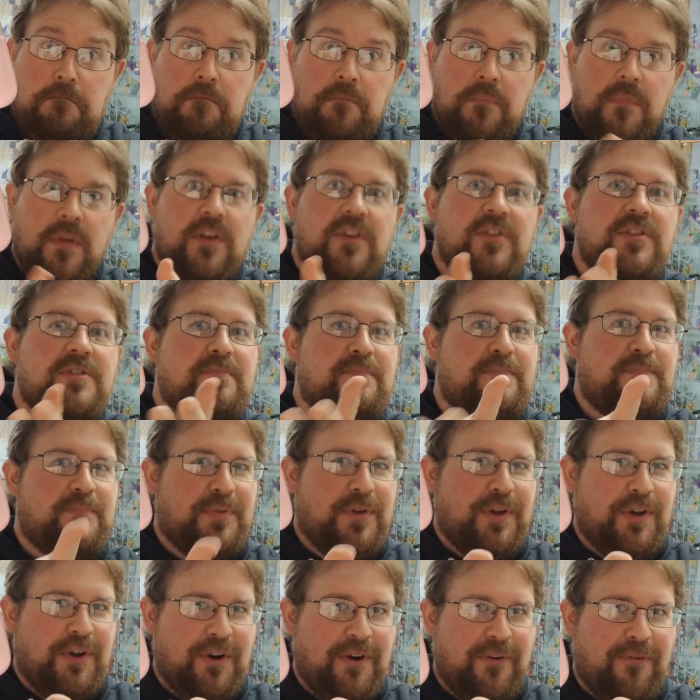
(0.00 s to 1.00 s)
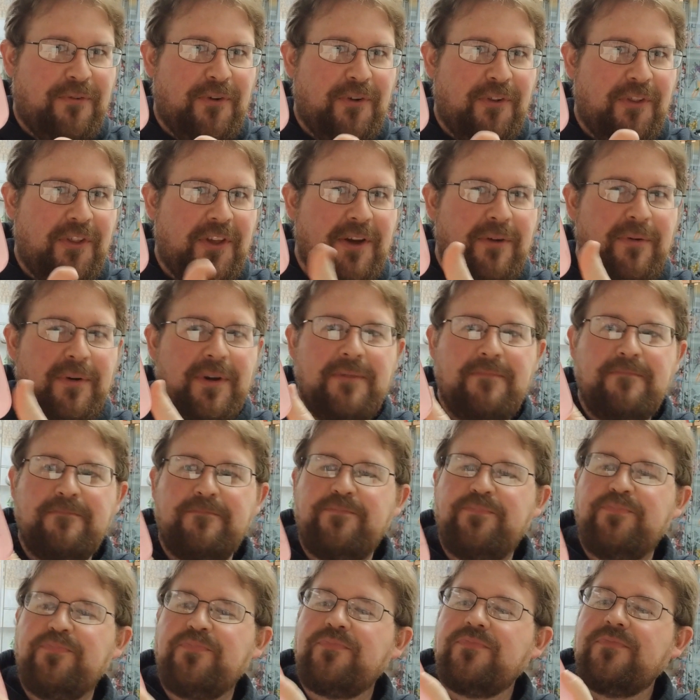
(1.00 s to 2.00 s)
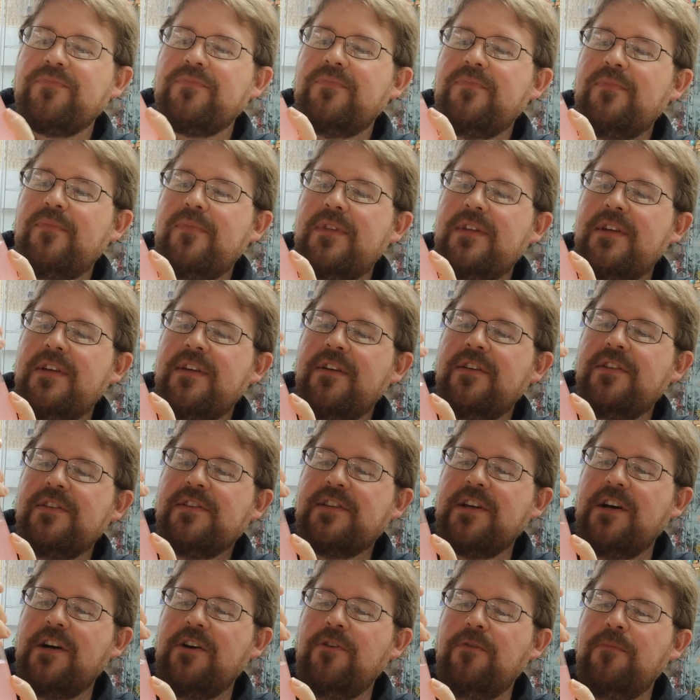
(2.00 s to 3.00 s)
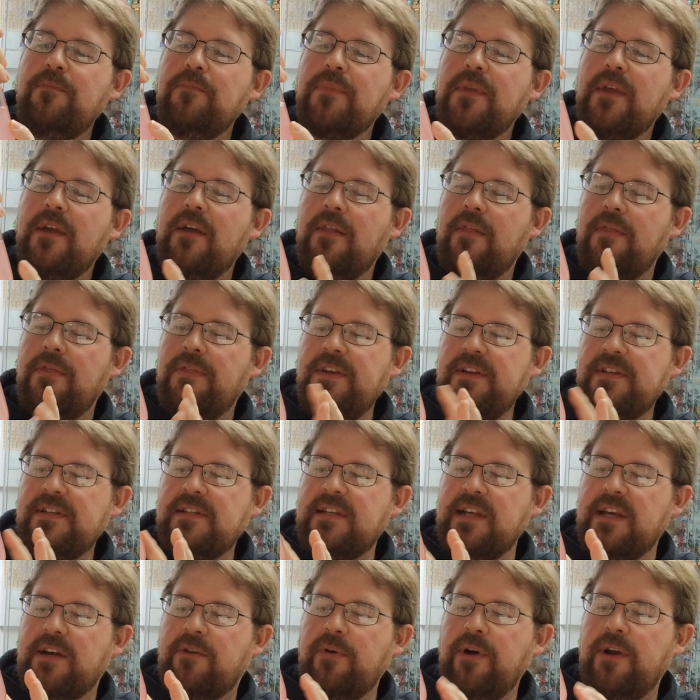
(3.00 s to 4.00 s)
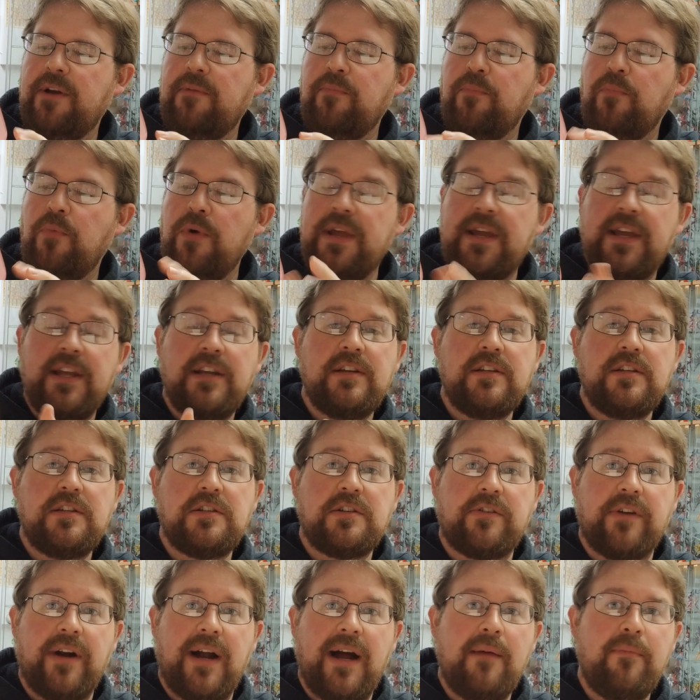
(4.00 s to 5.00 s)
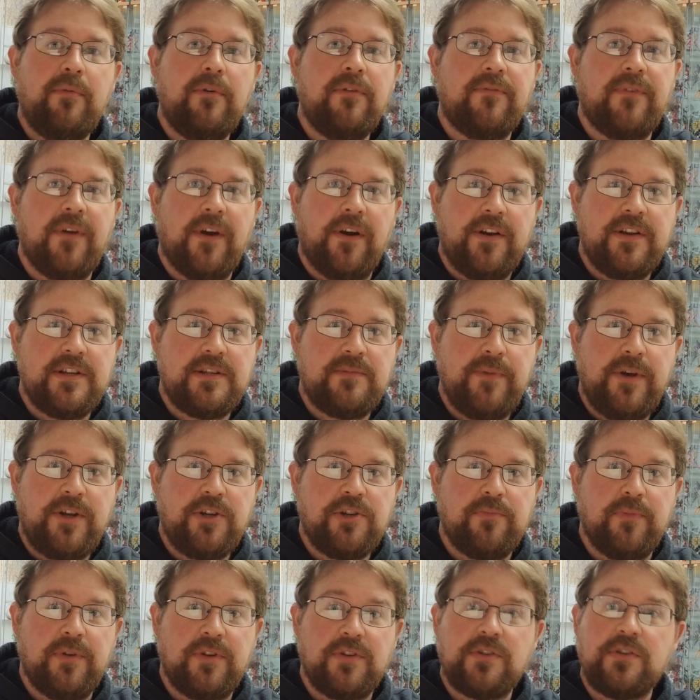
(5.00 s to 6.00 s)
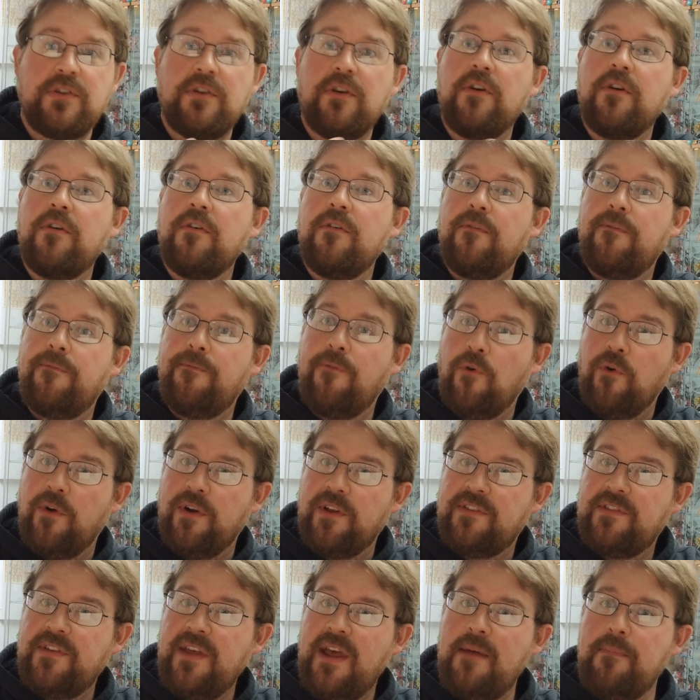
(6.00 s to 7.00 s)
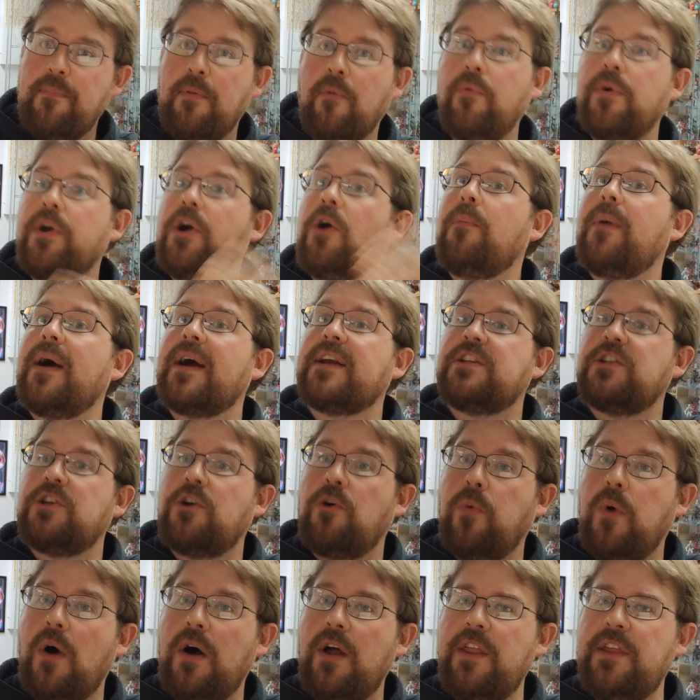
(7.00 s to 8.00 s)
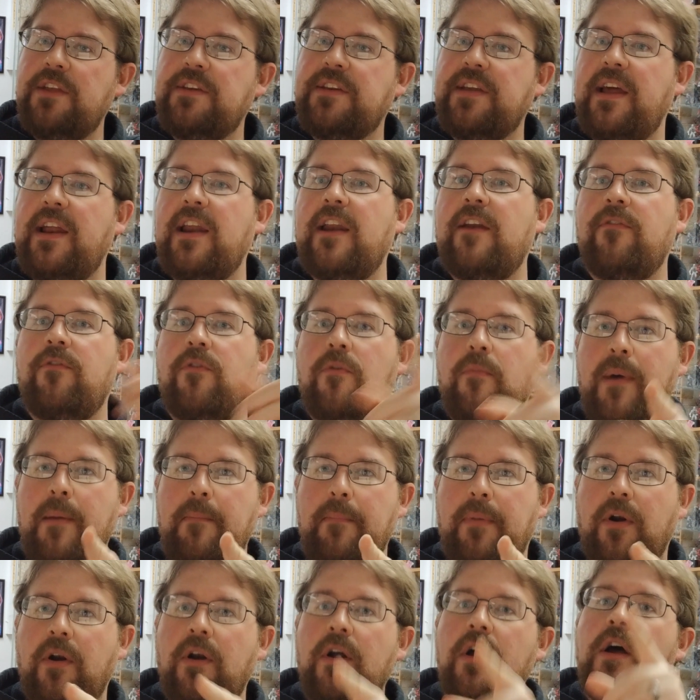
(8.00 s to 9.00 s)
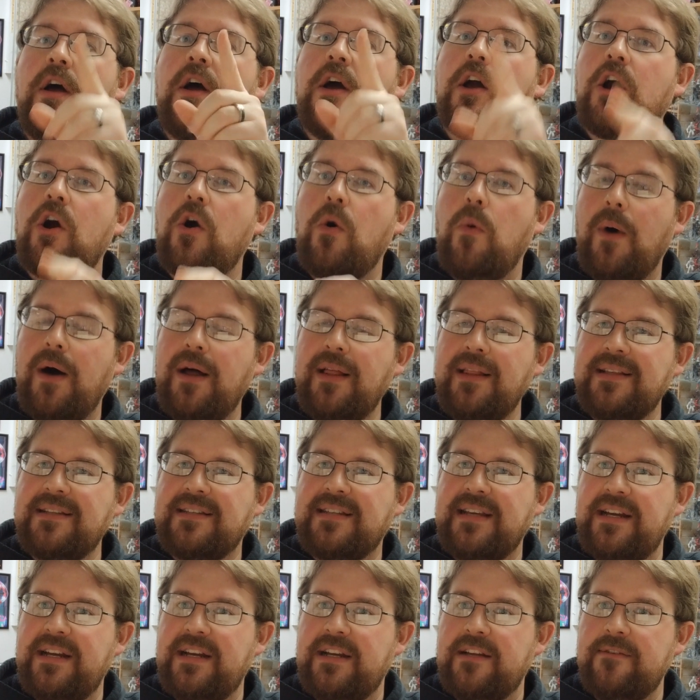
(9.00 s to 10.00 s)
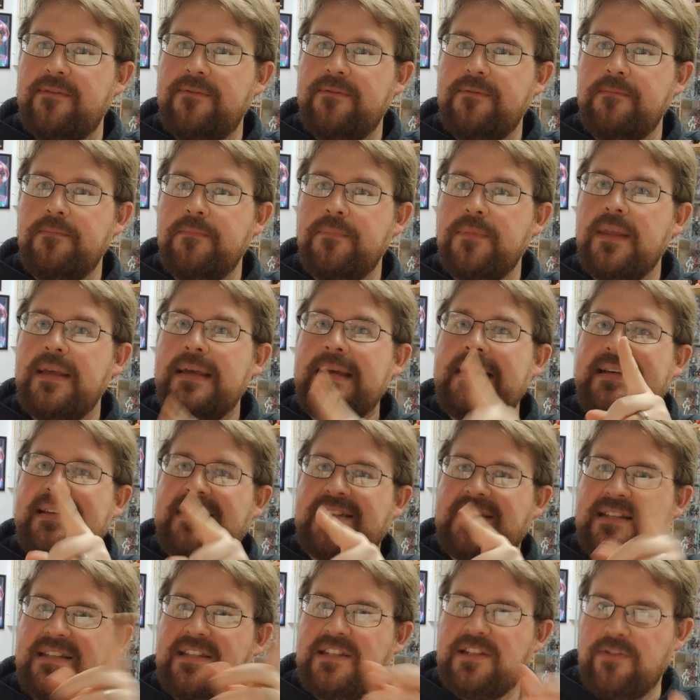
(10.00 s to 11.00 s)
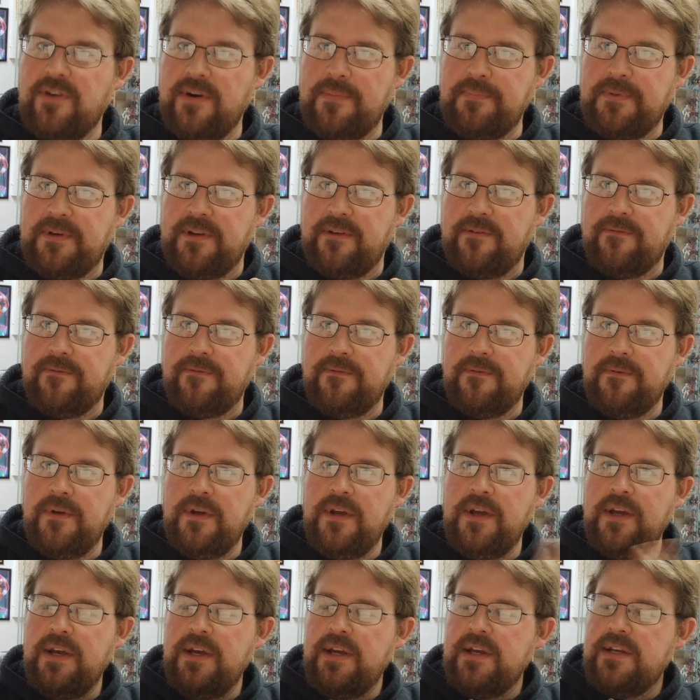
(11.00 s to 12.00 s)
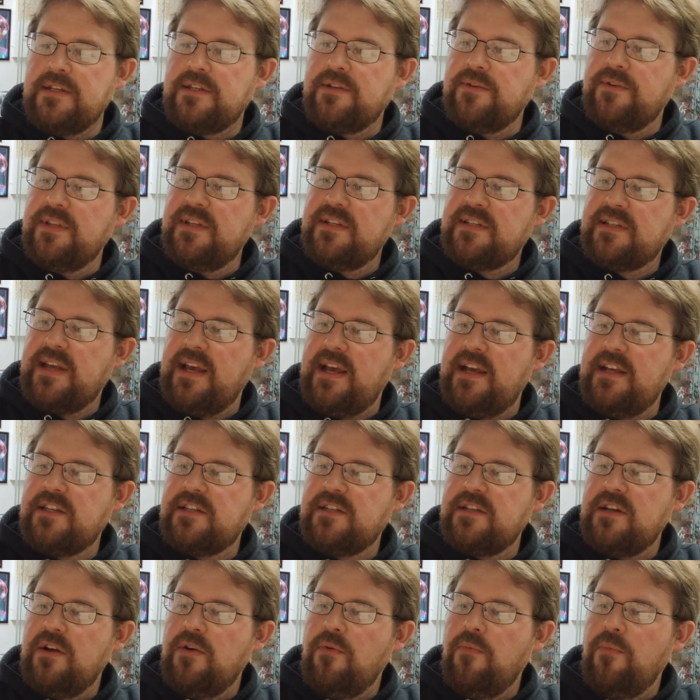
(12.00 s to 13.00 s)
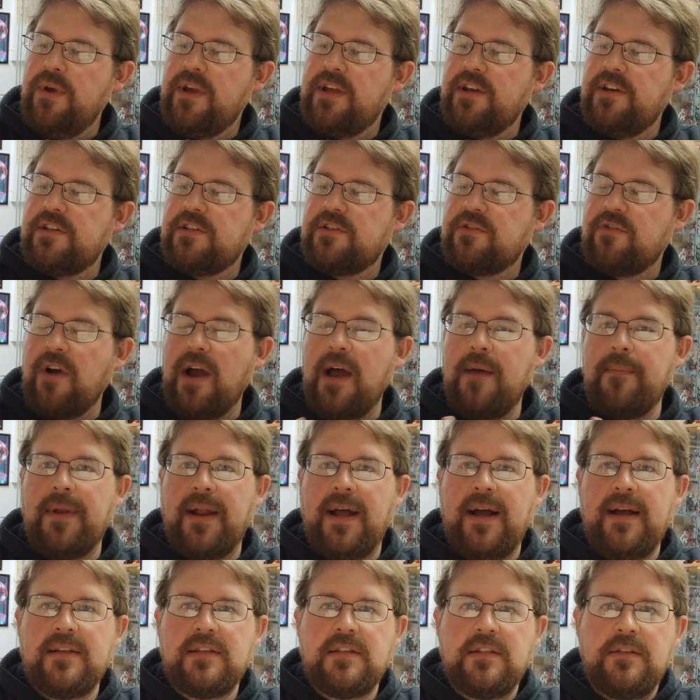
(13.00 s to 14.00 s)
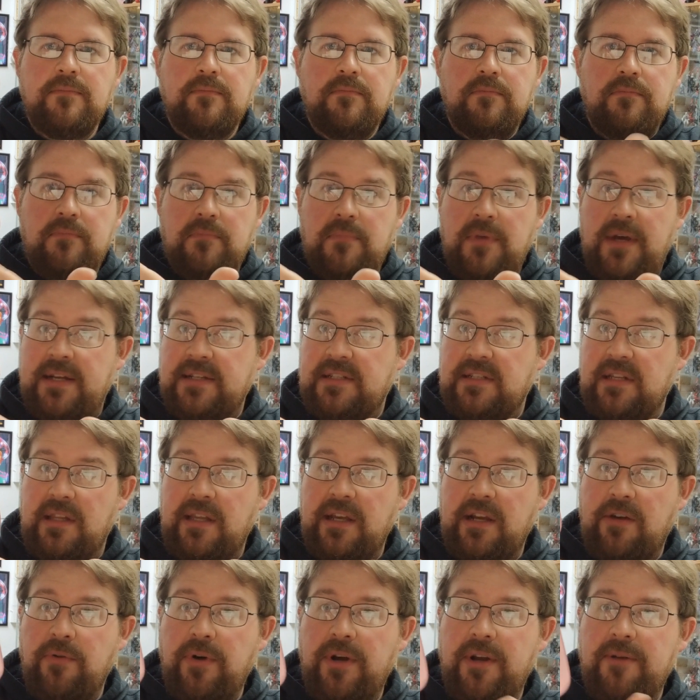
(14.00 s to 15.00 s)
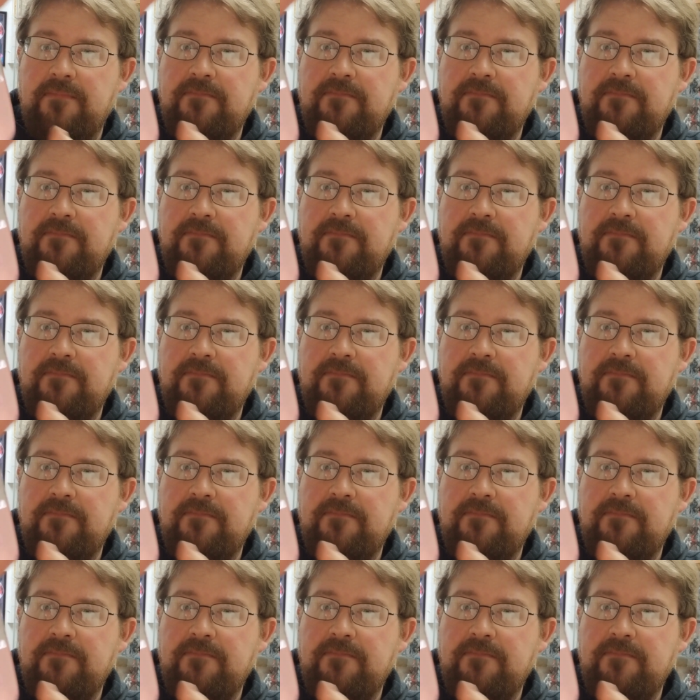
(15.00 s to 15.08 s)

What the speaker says: This beautiful liquid. So this liquid we can describe with various measurements. For example, we go back to qualitative. Remember, qualitative is descriptive. So in this case, we can describe it as it's a liquid.